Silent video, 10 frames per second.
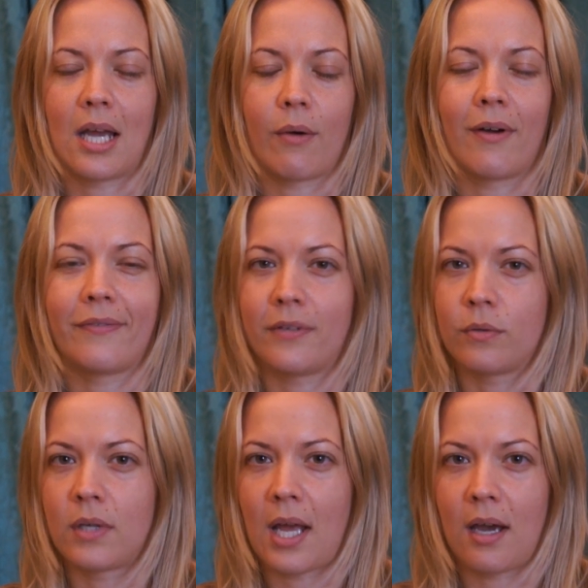how I
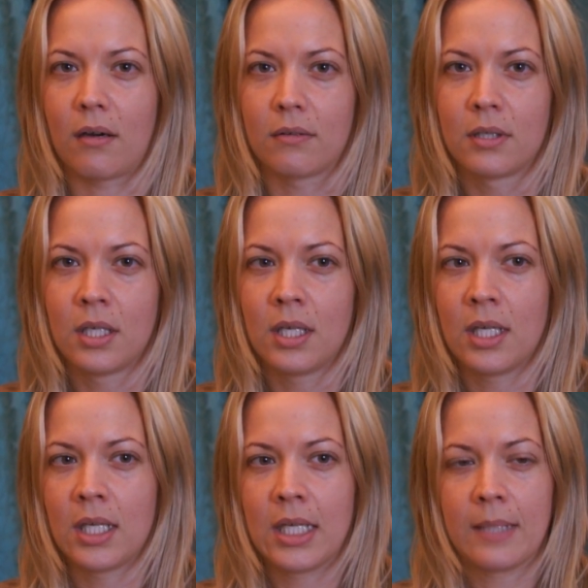feel now
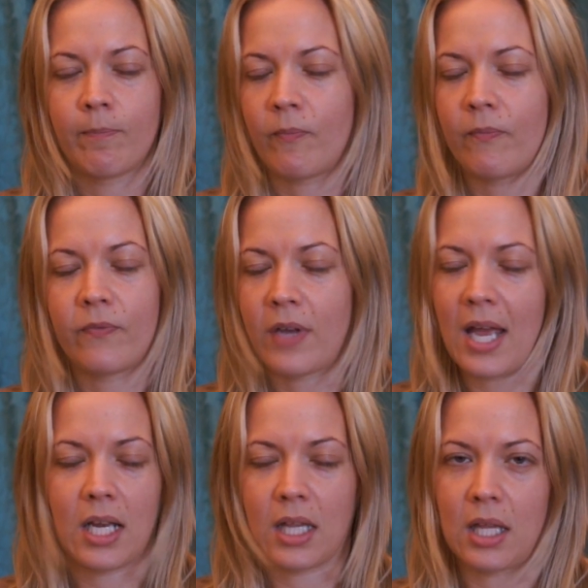for
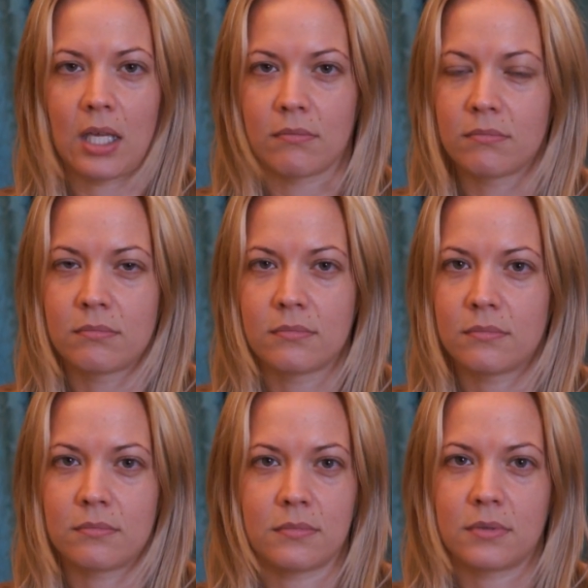anything.
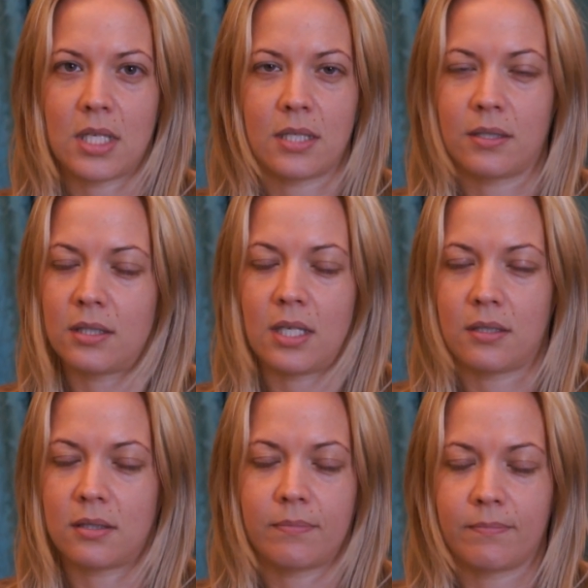
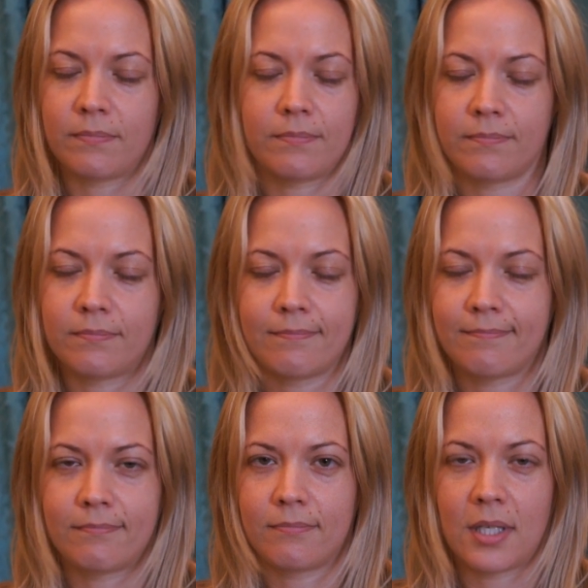It's
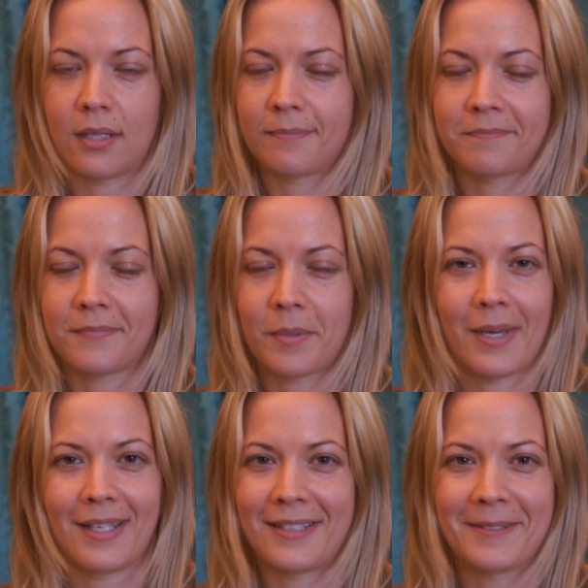yeah,
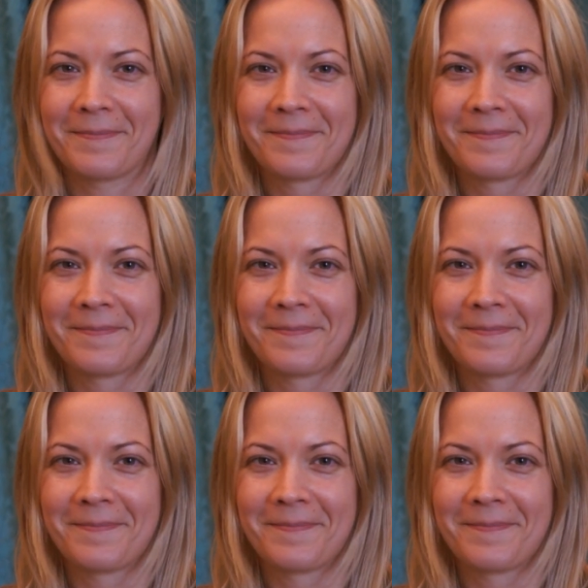amazing.